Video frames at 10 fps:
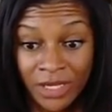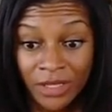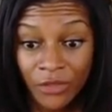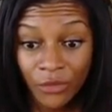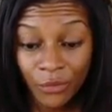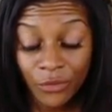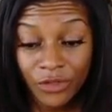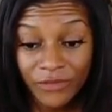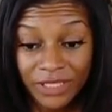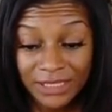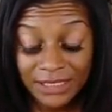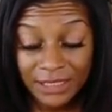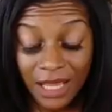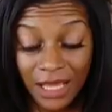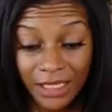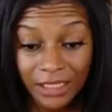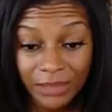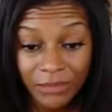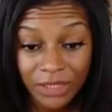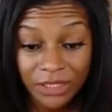The root of this is lying in the
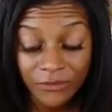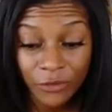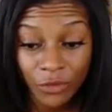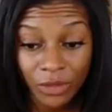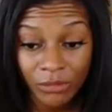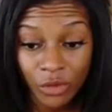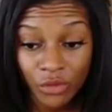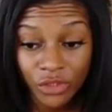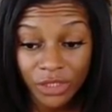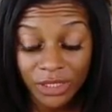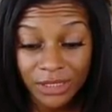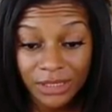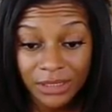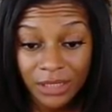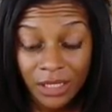midst of your emotions,